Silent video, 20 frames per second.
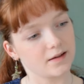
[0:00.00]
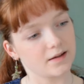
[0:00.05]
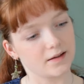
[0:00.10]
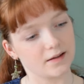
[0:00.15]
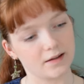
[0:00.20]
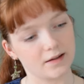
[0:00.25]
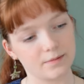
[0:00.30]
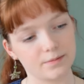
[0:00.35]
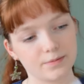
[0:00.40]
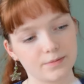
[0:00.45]

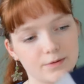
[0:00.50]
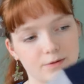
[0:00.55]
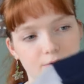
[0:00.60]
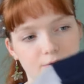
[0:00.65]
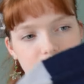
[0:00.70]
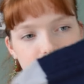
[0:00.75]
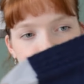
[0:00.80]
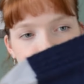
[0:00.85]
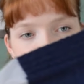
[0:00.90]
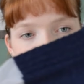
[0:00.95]
Yep, you
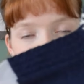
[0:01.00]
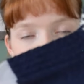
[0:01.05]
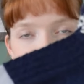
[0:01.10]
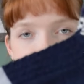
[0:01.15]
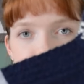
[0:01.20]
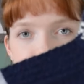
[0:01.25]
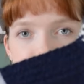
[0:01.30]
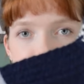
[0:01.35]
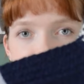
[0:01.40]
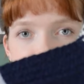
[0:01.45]
can
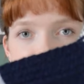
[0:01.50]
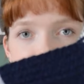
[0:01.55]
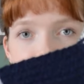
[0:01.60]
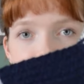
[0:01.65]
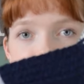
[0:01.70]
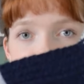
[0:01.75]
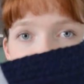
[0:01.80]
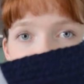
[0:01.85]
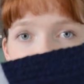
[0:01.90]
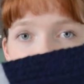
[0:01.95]
totally see
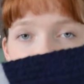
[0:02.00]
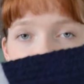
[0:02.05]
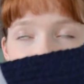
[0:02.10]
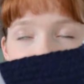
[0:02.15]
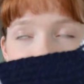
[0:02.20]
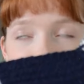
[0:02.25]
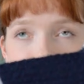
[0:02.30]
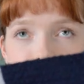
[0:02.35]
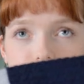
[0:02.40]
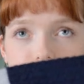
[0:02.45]
it's like
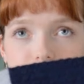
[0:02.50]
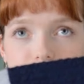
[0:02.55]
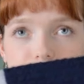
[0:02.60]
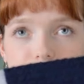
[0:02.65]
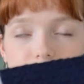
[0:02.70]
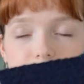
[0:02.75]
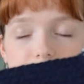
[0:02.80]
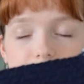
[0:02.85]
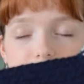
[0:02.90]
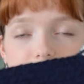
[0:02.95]
the
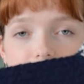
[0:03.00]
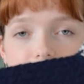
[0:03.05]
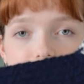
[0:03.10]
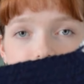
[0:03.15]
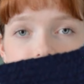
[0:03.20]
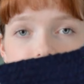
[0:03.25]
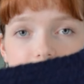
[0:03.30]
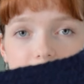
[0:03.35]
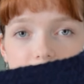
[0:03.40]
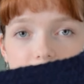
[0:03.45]

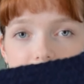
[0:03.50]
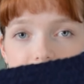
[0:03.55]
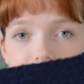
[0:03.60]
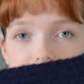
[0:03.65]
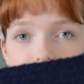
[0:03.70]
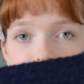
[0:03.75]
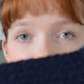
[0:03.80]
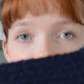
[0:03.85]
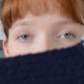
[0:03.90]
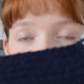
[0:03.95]

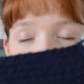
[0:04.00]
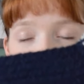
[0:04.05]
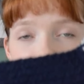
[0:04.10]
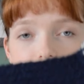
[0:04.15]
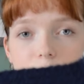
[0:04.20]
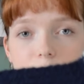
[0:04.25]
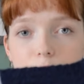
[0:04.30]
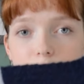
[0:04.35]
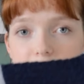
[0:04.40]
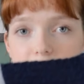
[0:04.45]
length and
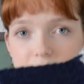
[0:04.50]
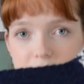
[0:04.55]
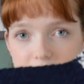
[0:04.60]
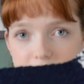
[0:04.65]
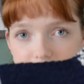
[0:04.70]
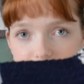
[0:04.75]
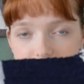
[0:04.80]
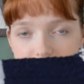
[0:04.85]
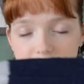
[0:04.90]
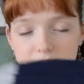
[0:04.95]
the
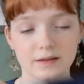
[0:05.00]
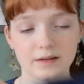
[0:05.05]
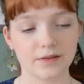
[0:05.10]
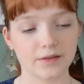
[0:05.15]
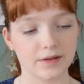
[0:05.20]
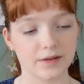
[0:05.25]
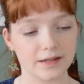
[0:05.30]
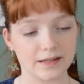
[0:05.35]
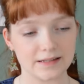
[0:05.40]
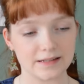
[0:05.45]
width
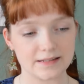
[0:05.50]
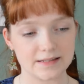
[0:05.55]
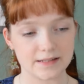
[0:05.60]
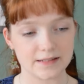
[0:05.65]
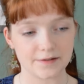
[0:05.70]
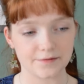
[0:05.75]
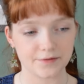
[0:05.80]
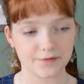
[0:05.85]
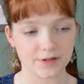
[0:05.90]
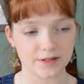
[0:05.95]
is
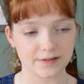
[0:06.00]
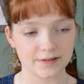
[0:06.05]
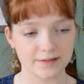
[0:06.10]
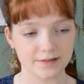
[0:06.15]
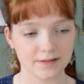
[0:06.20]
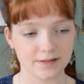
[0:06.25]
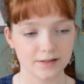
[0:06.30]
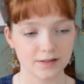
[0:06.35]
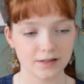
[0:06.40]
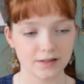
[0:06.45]

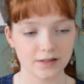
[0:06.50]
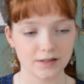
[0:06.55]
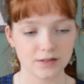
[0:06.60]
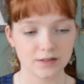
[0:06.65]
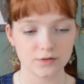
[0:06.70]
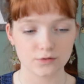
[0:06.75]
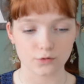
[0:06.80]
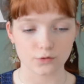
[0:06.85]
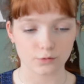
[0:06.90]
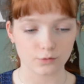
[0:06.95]
different.
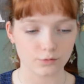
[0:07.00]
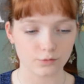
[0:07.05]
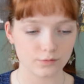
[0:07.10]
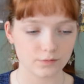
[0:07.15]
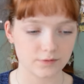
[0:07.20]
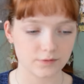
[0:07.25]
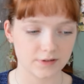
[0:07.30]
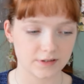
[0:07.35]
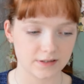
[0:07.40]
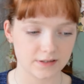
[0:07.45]
So
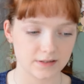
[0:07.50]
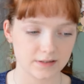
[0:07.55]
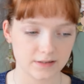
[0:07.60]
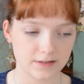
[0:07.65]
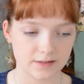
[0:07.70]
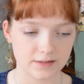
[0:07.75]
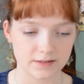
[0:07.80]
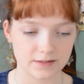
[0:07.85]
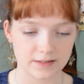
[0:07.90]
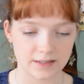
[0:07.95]

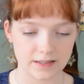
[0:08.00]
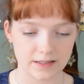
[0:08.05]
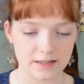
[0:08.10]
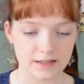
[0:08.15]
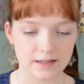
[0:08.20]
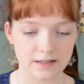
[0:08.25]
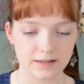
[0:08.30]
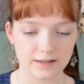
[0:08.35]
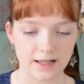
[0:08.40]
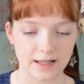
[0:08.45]
the
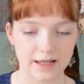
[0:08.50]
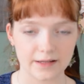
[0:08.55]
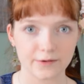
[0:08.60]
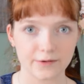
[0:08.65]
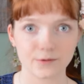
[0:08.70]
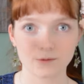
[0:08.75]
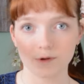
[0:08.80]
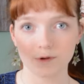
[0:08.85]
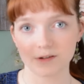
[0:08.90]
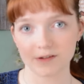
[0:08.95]

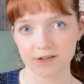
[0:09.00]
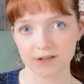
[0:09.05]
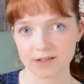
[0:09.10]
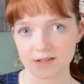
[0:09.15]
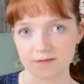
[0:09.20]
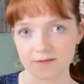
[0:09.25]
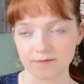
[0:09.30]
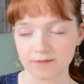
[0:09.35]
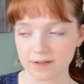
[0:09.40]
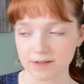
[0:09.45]
later one
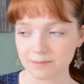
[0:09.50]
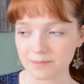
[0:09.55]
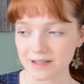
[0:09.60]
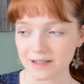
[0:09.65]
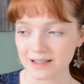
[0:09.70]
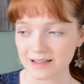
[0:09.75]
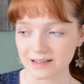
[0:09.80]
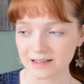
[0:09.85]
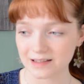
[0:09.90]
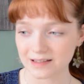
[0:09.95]
doesn't fit
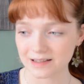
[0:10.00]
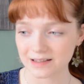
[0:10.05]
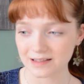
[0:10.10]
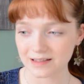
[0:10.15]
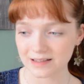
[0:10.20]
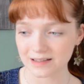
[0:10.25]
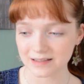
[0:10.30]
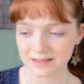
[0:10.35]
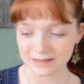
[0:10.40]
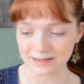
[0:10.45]
me.
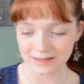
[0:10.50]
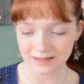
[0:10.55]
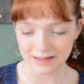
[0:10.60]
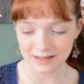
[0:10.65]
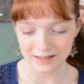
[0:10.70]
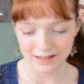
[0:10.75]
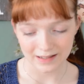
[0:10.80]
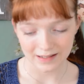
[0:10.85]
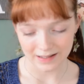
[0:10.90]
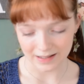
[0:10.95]

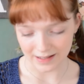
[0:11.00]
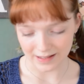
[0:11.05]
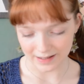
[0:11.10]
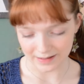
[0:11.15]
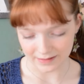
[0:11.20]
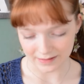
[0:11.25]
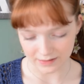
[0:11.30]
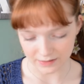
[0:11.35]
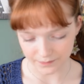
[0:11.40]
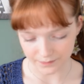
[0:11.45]

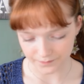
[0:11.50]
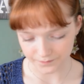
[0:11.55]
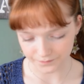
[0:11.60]
And